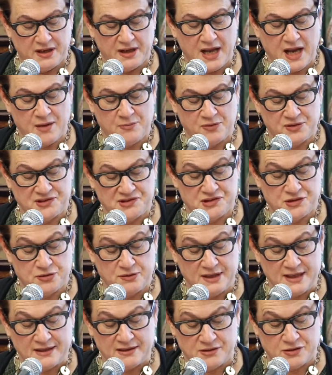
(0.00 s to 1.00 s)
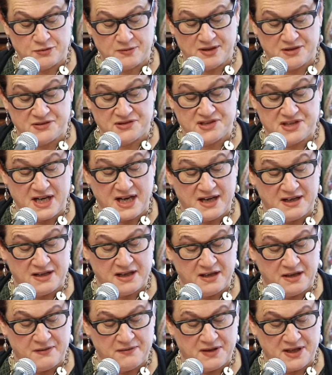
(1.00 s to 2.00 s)
Gabriel's too little to understand
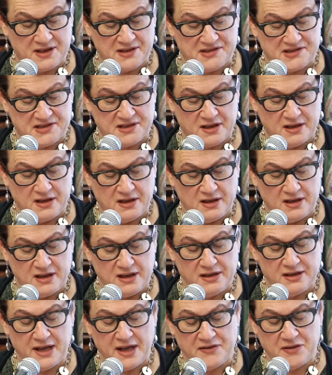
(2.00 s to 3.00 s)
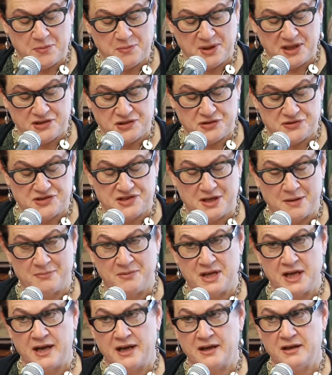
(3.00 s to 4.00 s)
any of this. He'll get the picture
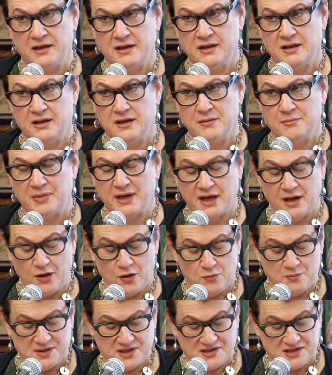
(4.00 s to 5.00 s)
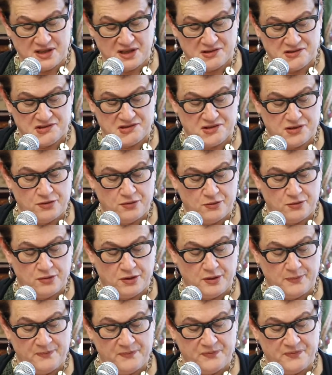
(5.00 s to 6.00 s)
someday, but I hope it's not
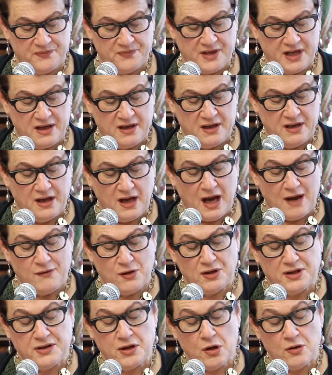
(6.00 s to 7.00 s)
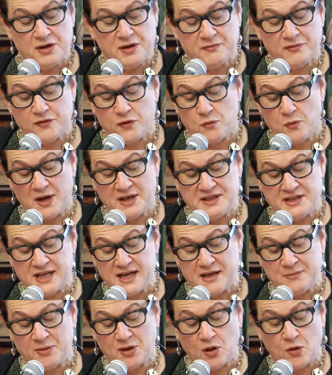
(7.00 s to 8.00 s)
soon. I've only known him for one
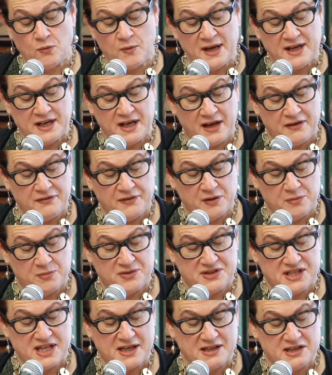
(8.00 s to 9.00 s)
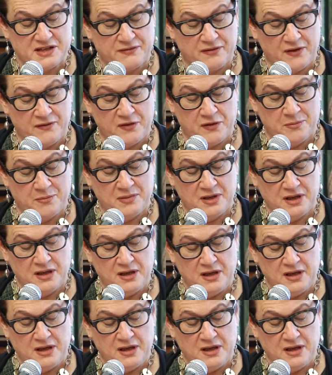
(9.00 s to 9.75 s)
day, but already I feel protective of him.